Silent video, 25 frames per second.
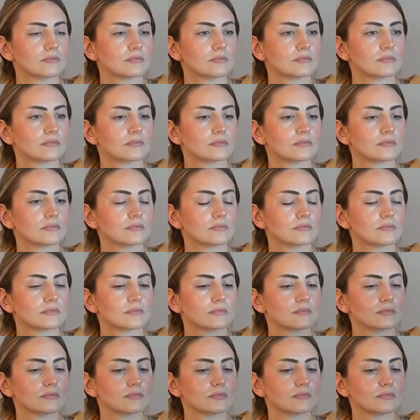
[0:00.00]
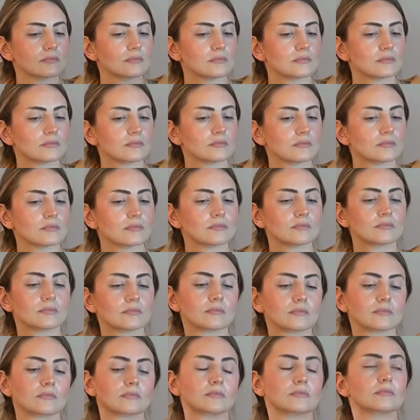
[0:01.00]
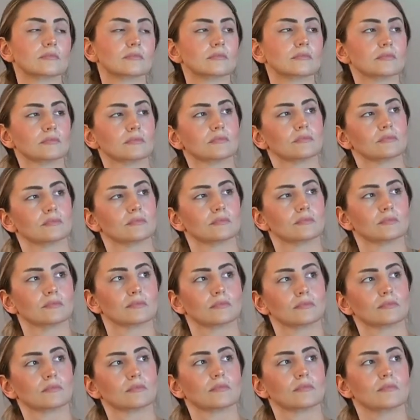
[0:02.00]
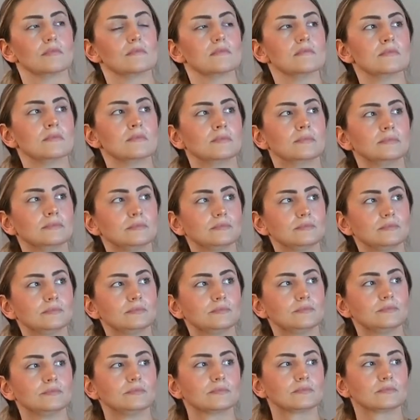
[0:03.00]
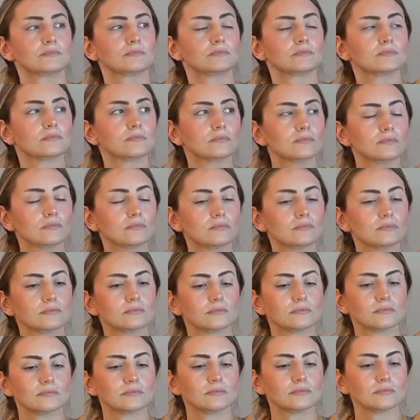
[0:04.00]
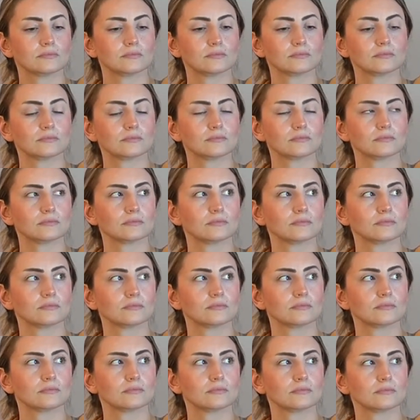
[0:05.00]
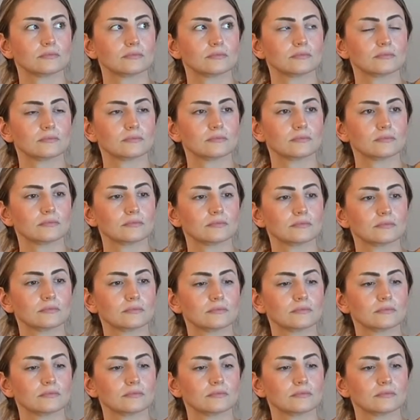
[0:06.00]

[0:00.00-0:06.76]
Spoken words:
This person isn't speaking.